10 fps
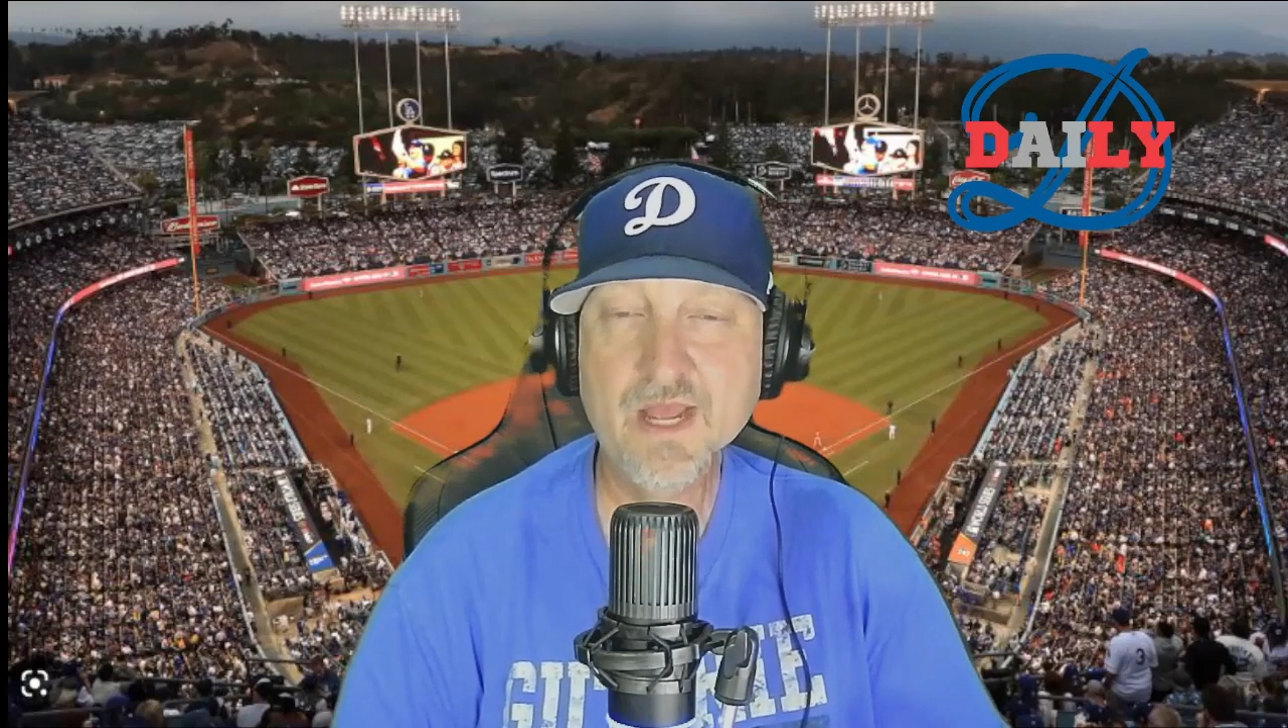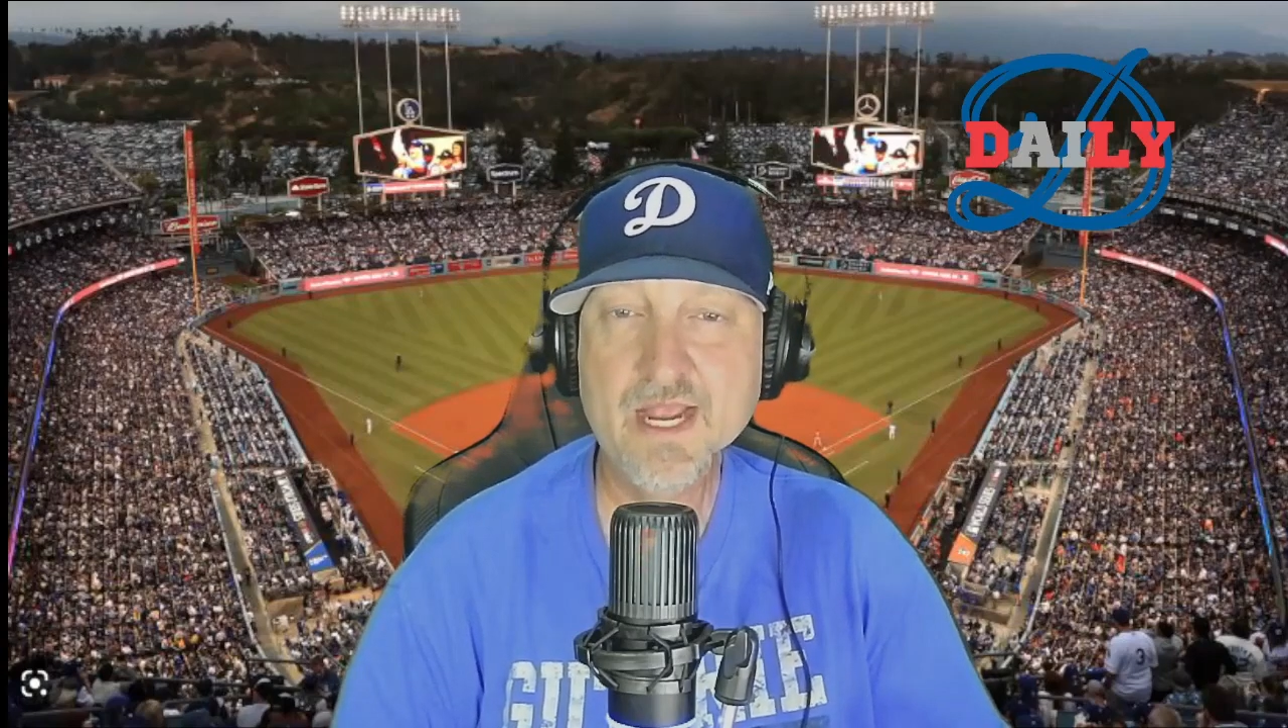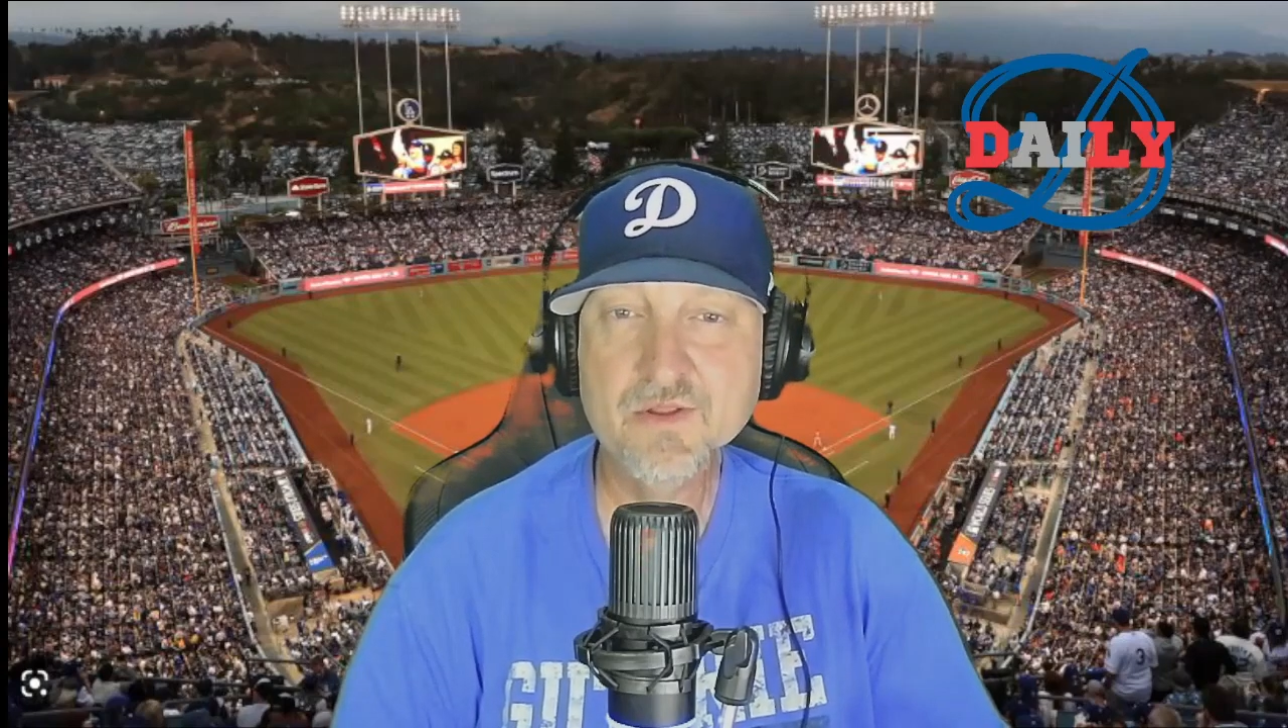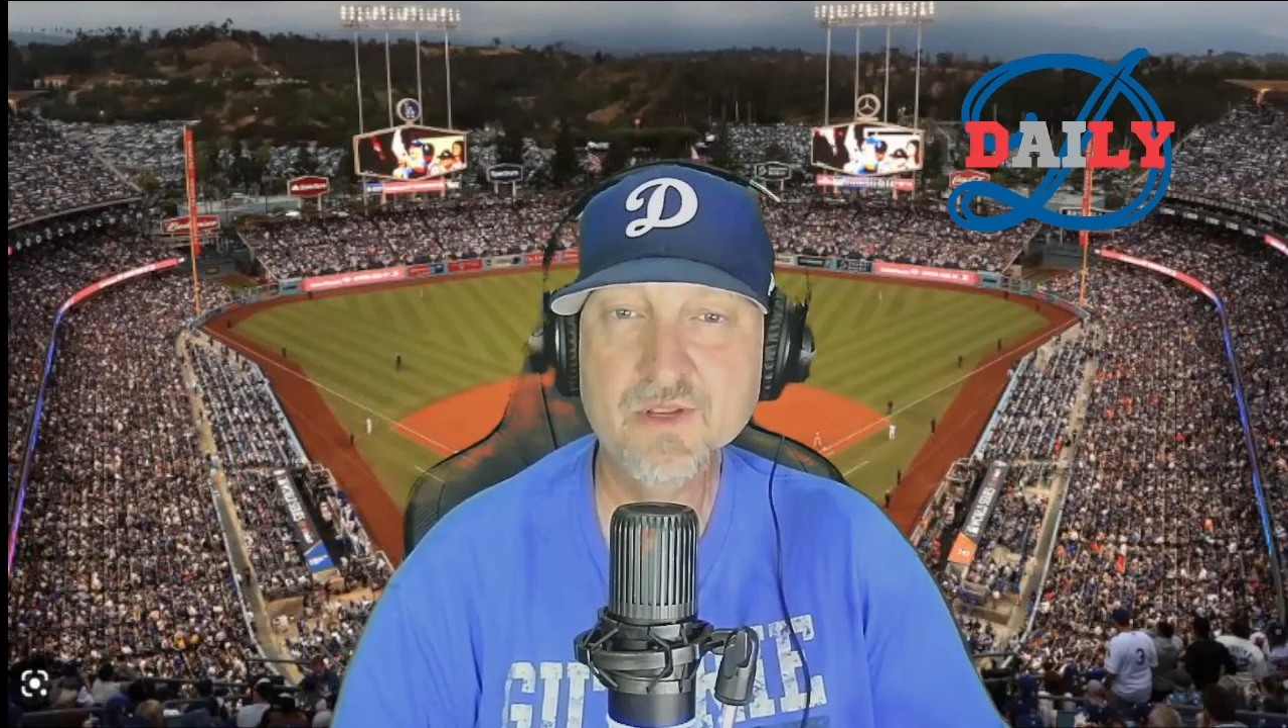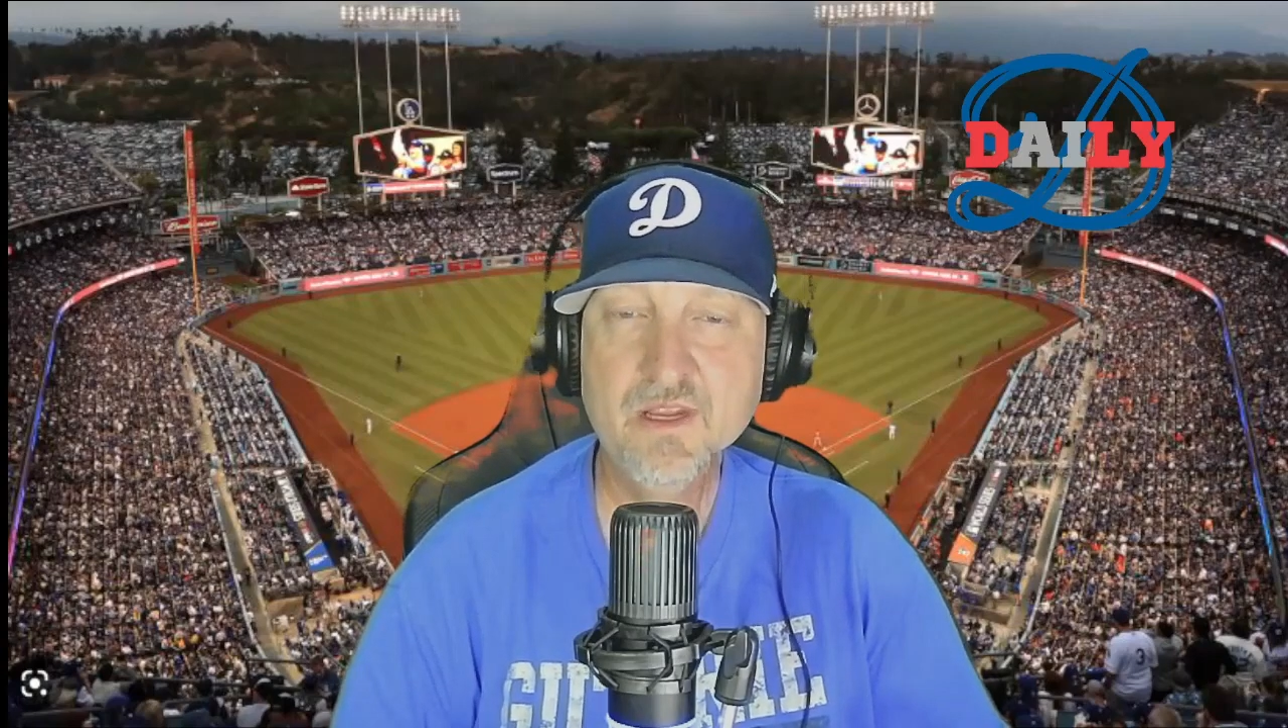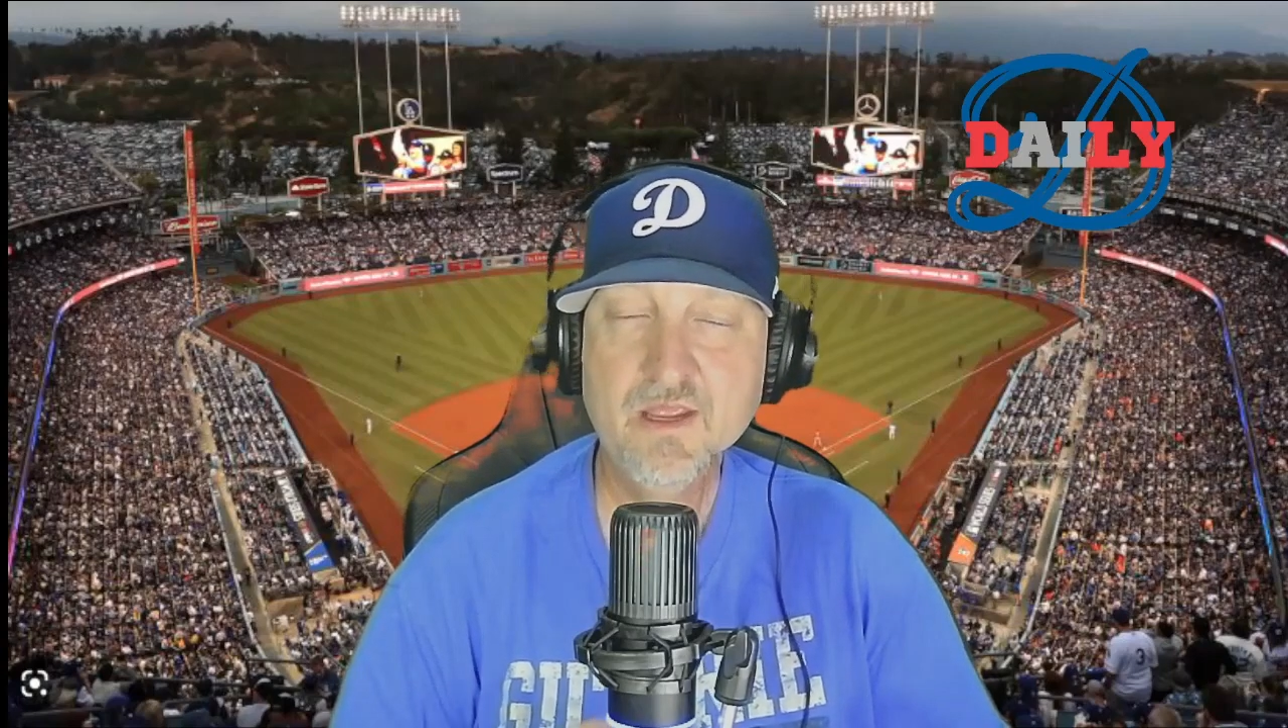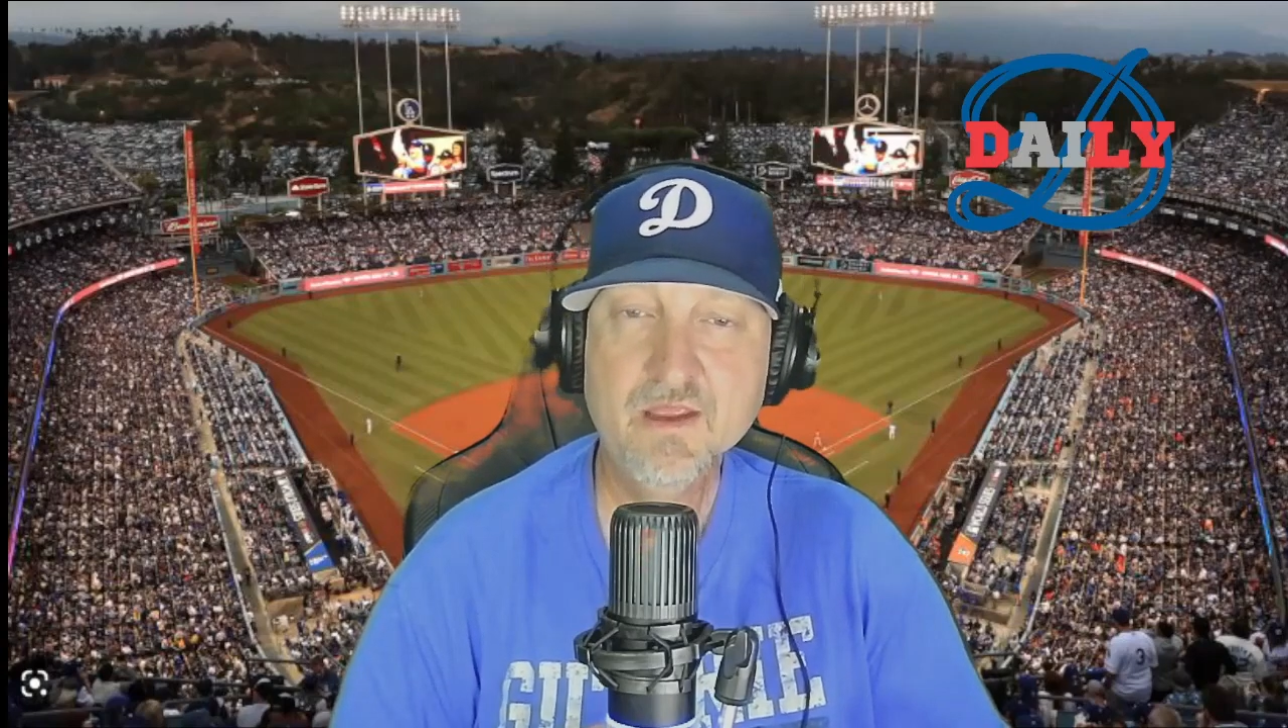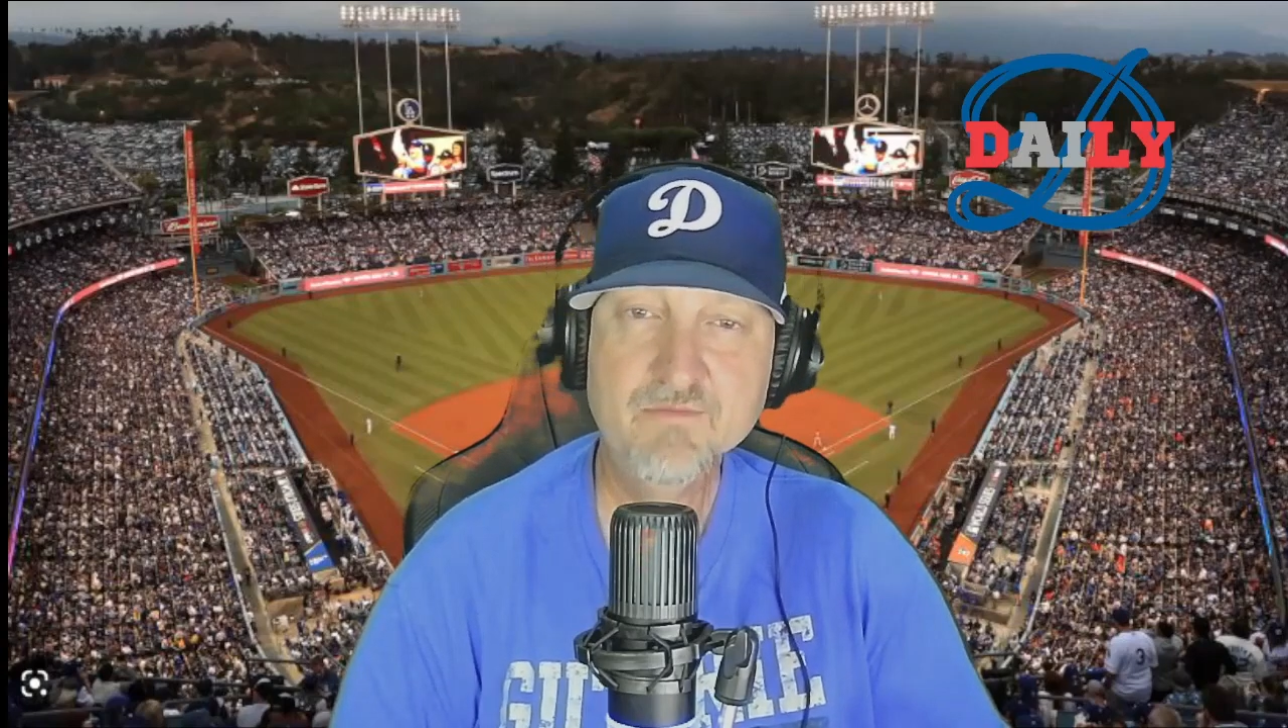likely,